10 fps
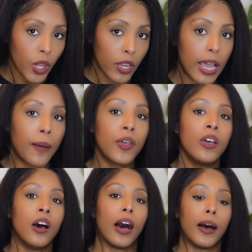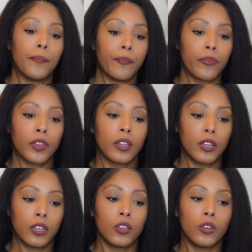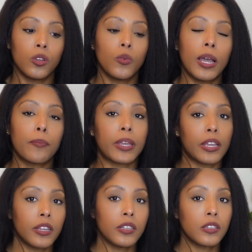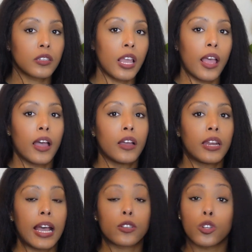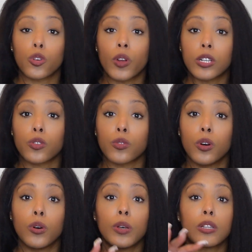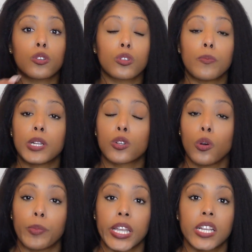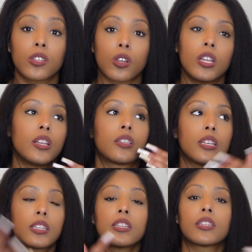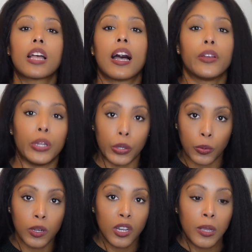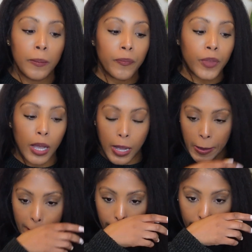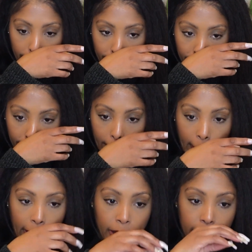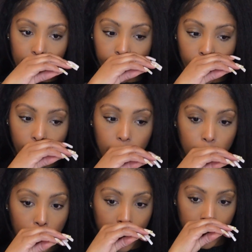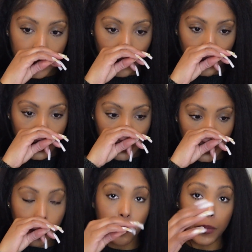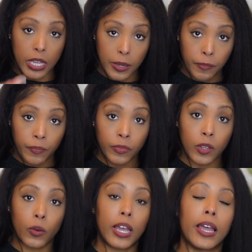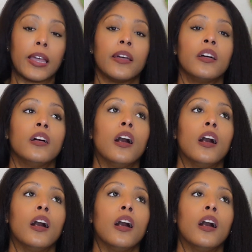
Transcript: Yeah. UAPs and extraterrestrial interdimensional beings, this is not new. And if you're aligned with me, okay,